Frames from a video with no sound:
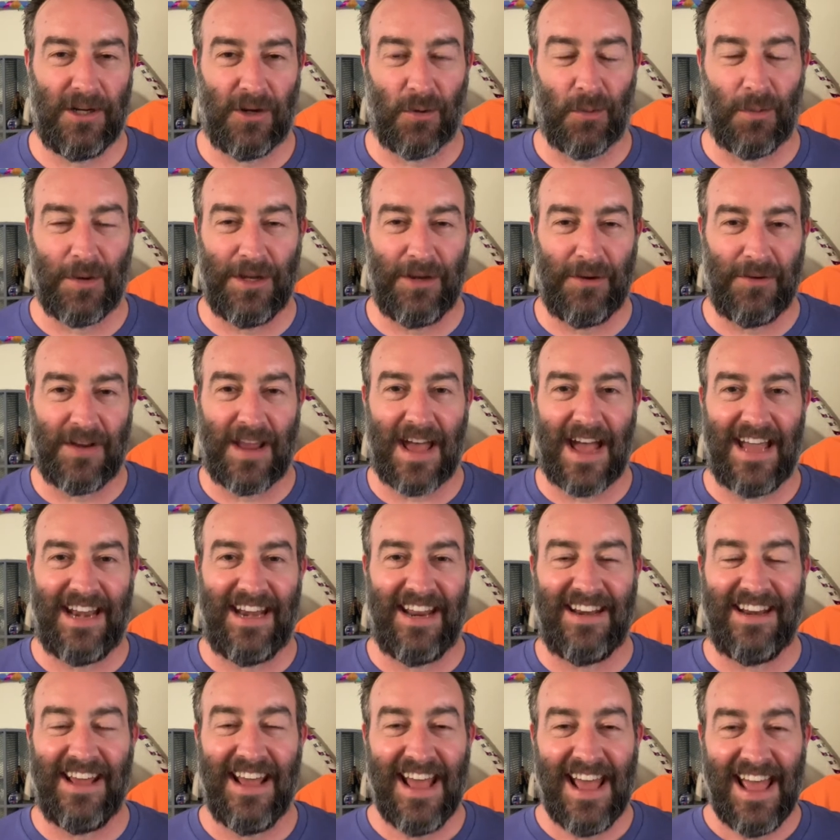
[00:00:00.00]
are
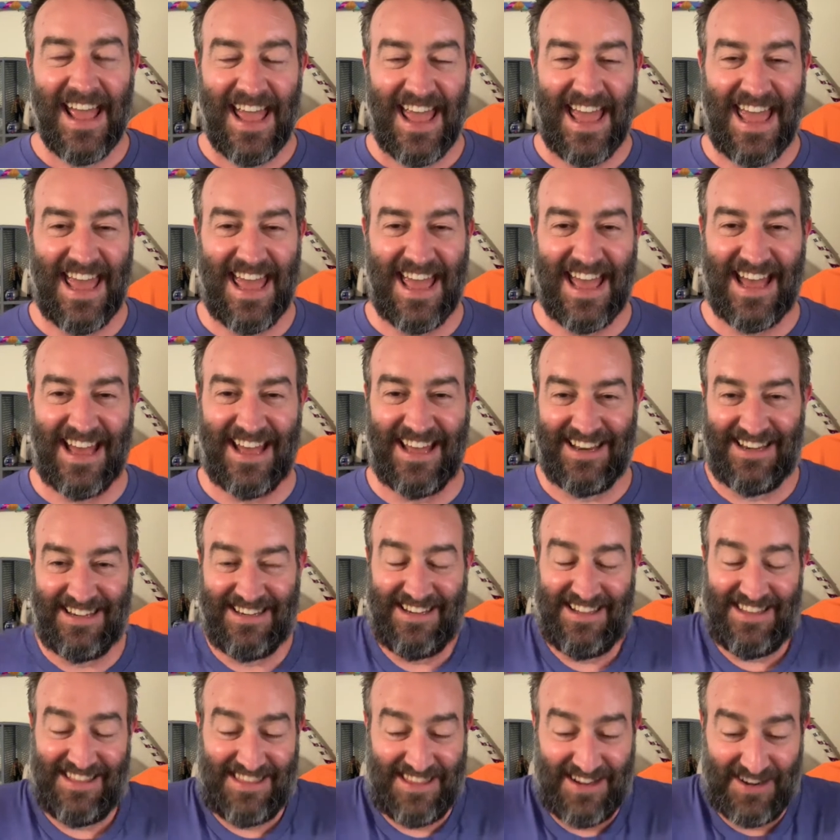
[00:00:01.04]
reunited, and
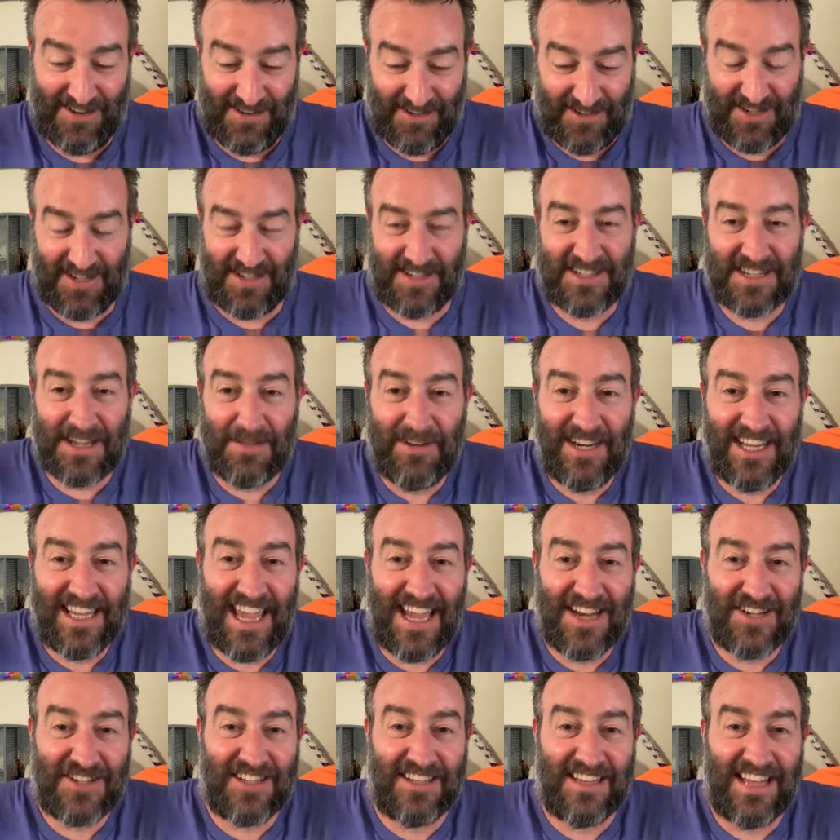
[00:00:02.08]
there's some
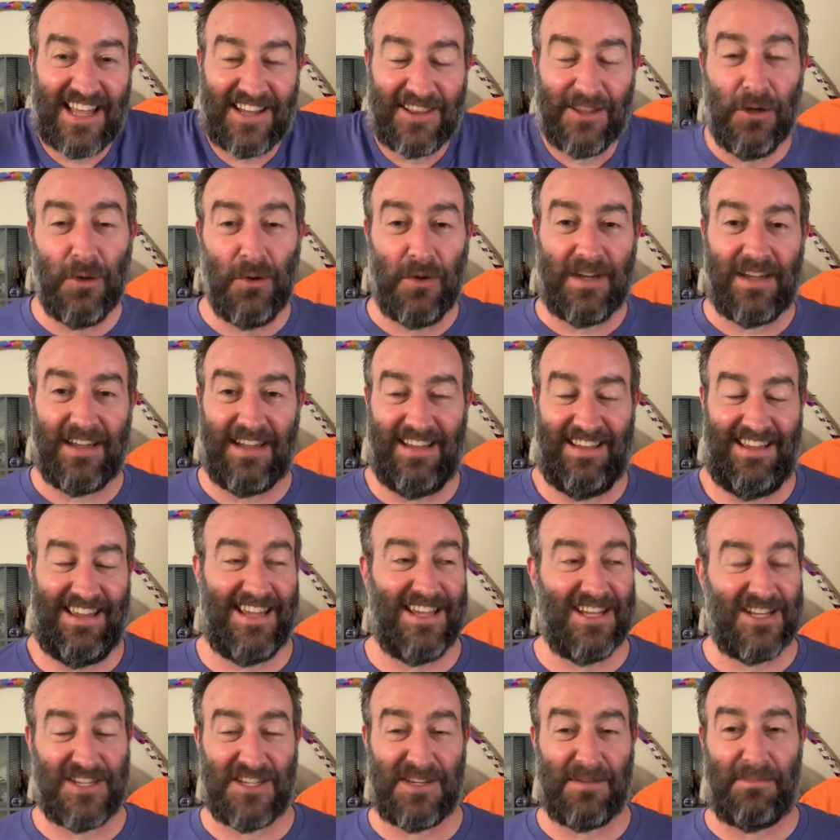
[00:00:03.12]
indication that Luke
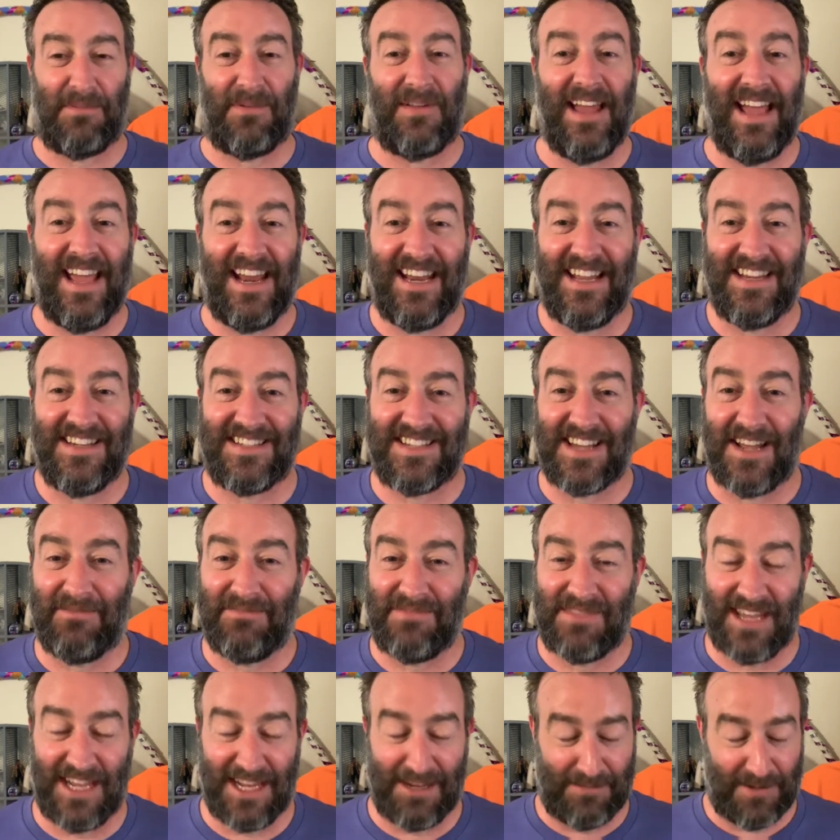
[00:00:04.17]
is planning
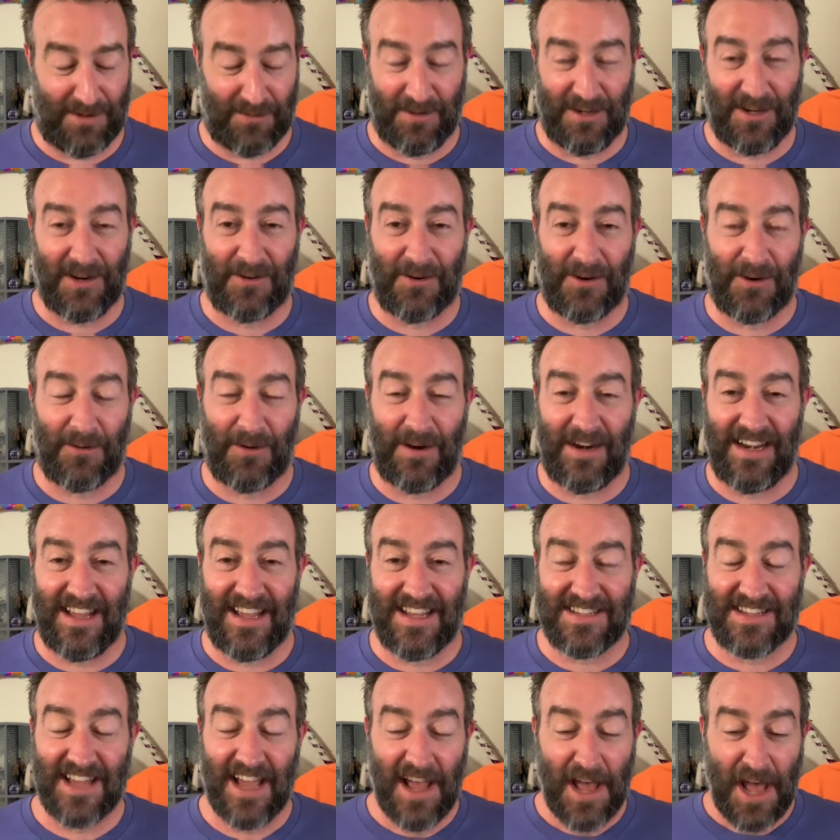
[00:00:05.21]
something, but we don't know what it
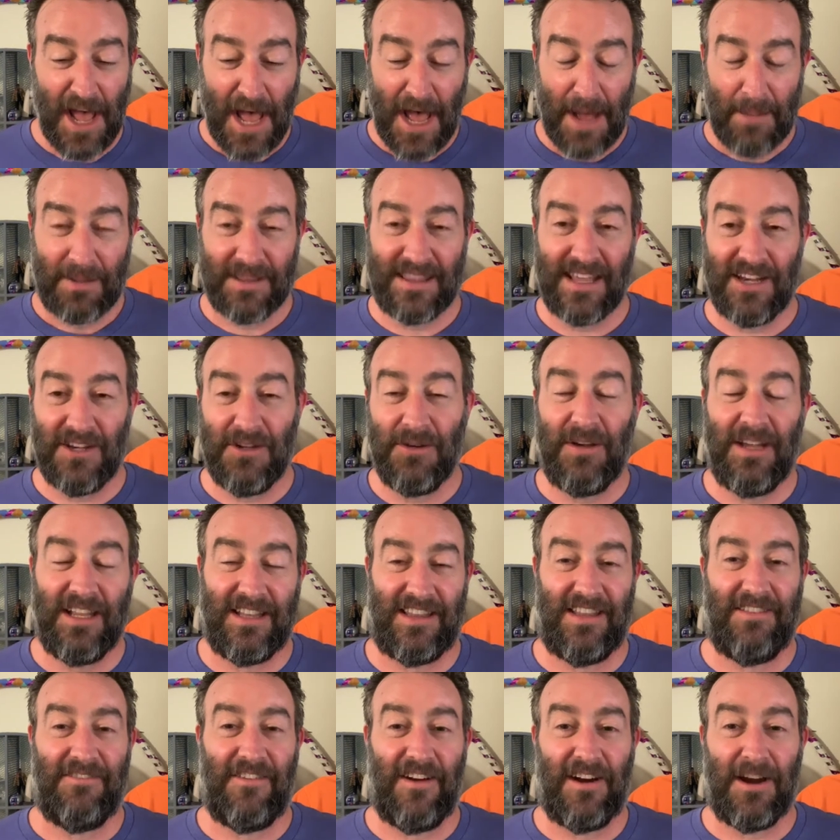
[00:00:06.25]
is. But then you get
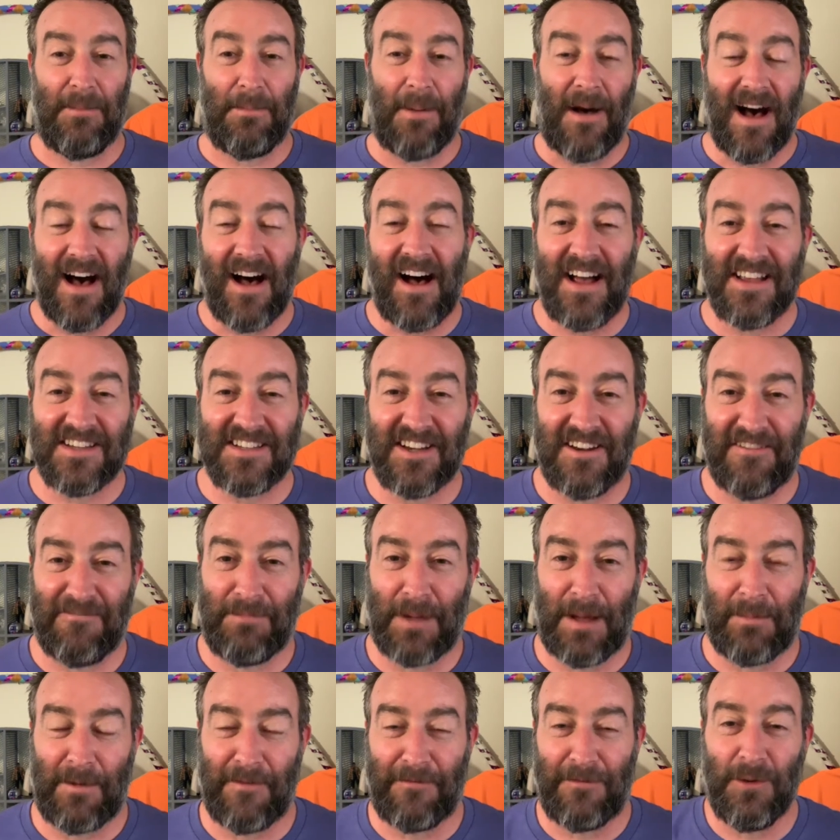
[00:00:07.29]
the very positive
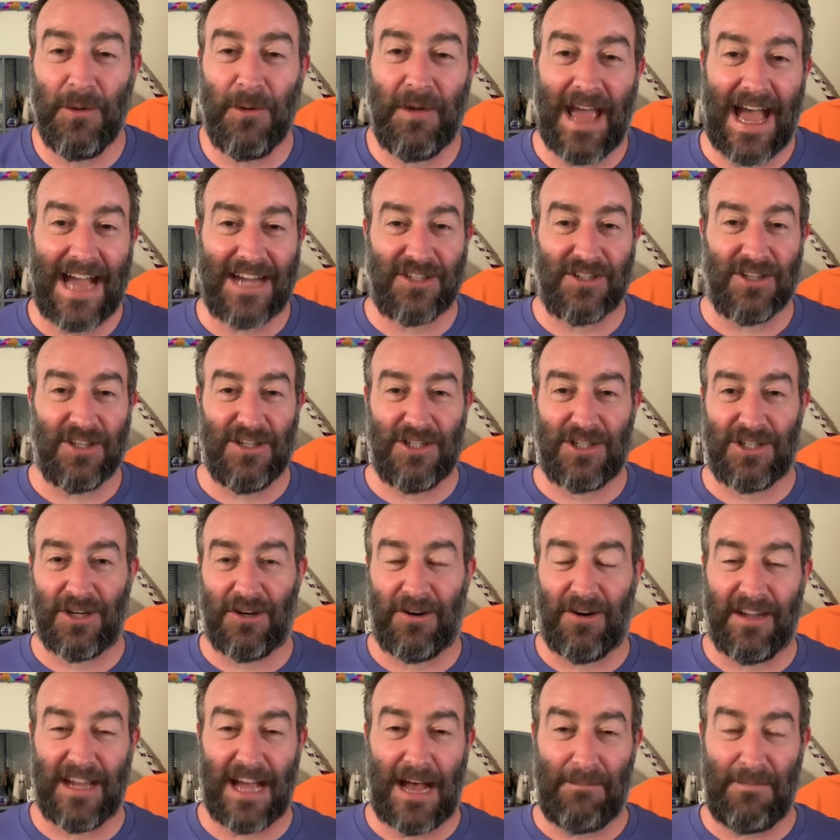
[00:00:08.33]
bump of Luke actually
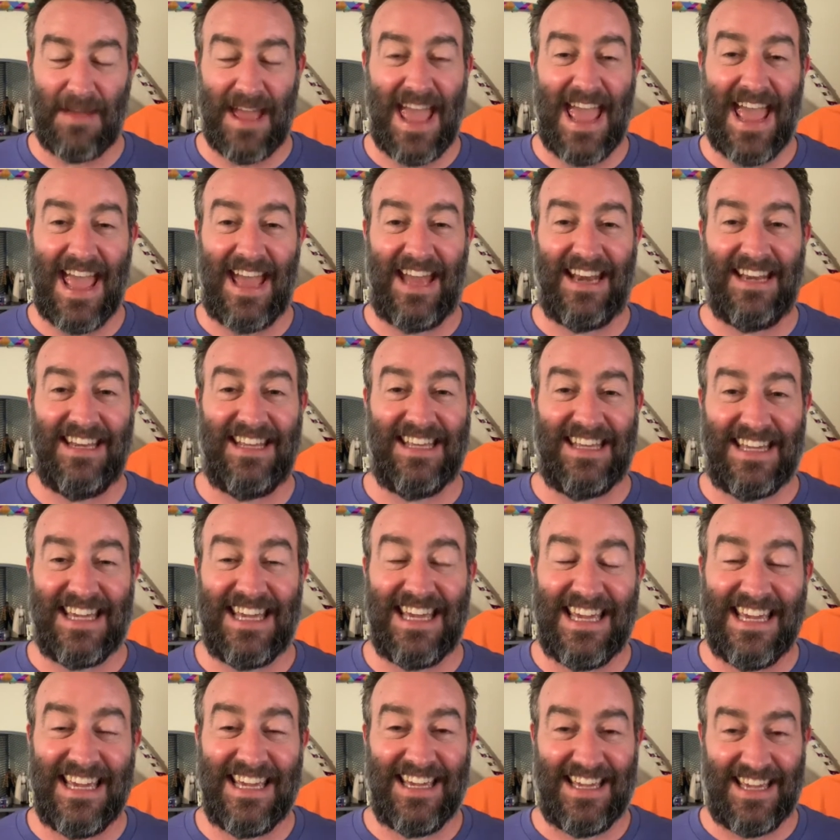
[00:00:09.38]
showing up, and
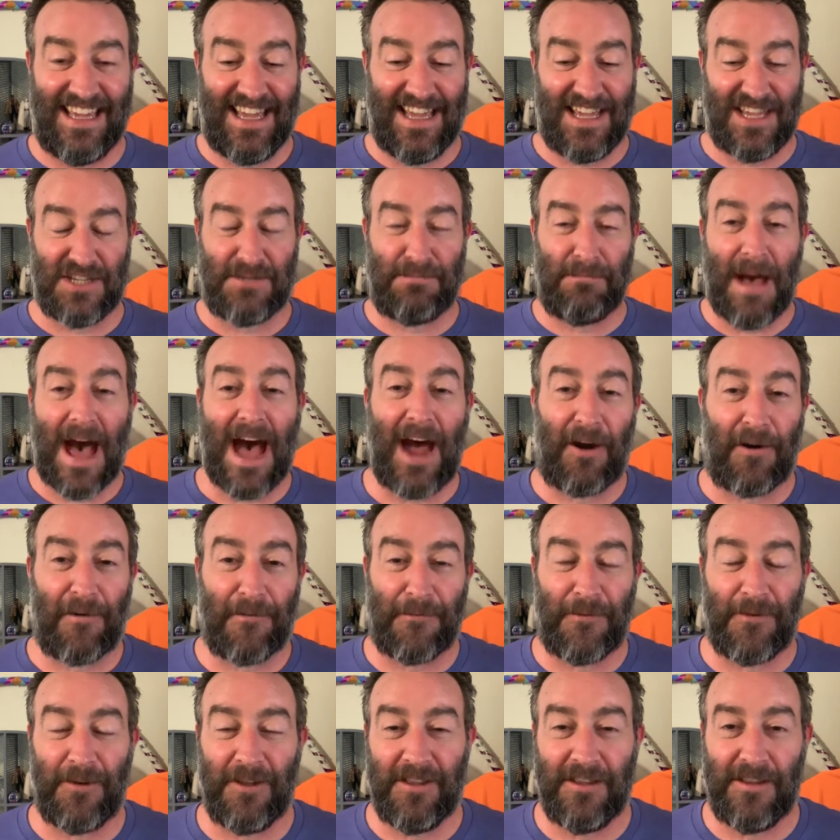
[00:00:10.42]
he is
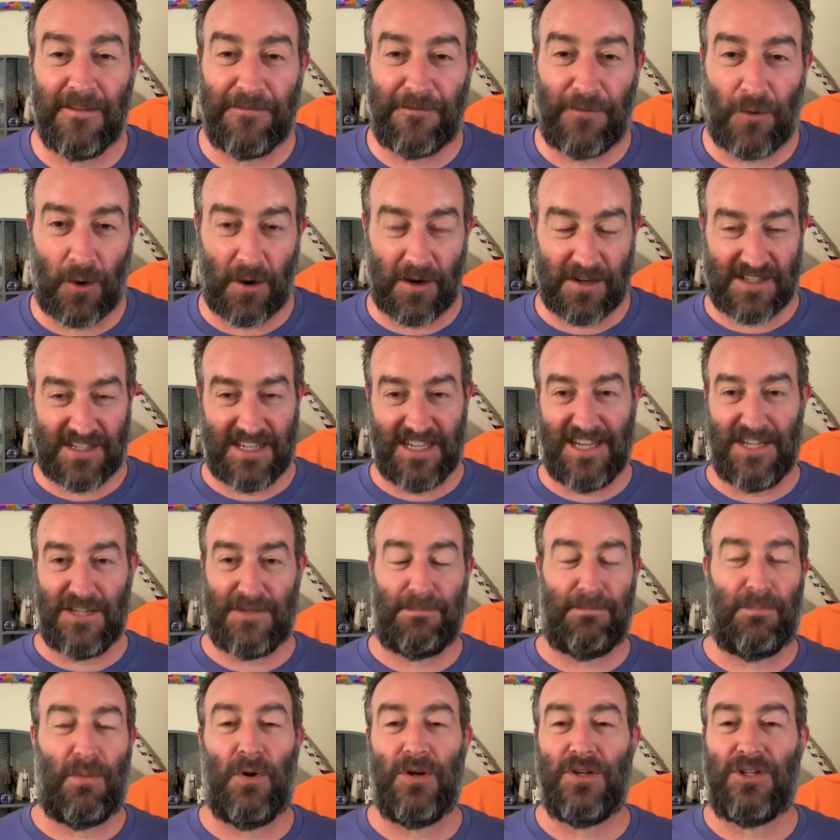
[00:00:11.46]
powerful in the Force. He's
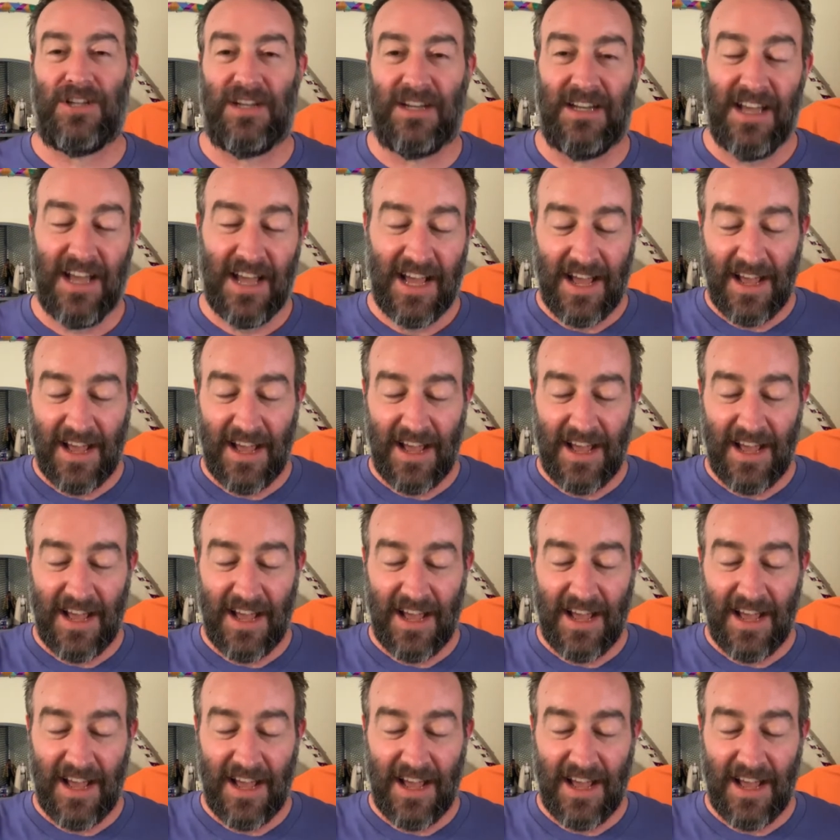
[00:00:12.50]
pushing